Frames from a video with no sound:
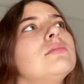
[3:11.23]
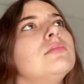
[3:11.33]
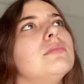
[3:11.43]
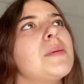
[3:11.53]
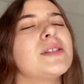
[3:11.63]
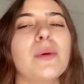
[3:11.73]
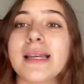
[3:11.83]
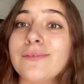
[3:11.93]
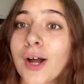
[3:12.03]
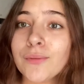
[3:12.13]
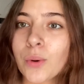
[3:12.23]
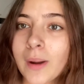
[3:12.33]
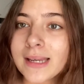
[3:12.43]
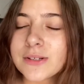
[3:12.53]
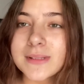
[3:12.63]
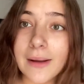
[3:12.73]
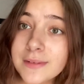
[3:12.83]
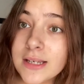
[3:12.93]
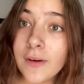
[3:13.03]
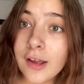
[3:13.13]
maybe 25 quid,
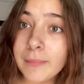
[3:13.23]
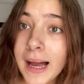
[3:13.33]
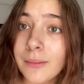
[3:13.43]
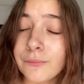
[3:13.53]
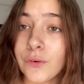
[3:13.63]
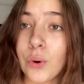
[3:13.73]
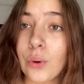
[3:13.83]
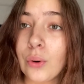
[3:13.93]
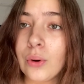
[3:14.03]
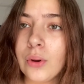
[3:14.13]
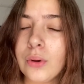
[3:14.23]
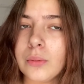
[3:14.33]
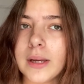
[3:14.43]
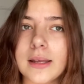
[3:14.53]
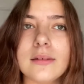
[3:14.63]
£75 for, wait,